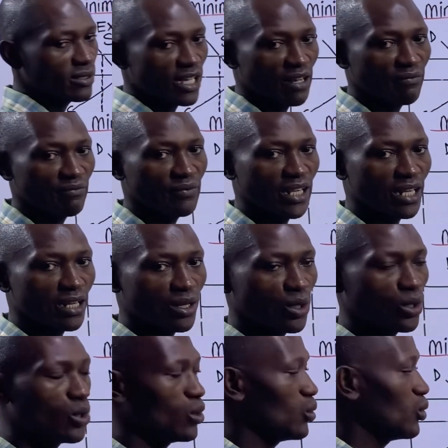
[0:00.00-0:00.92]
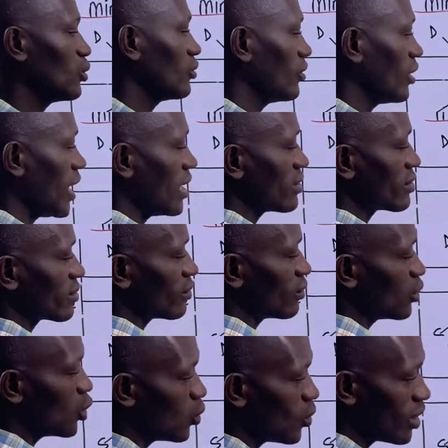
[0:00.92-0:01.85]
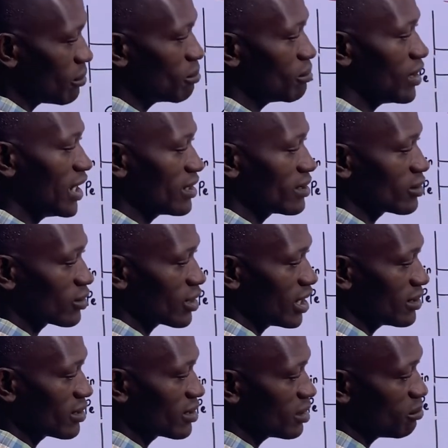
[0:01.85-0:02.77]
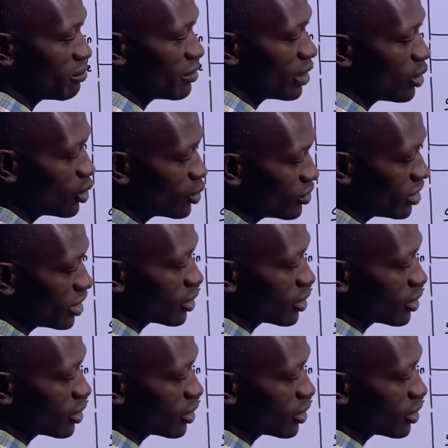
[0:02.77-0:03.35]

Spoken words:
are very low. That's lower price. You can see below the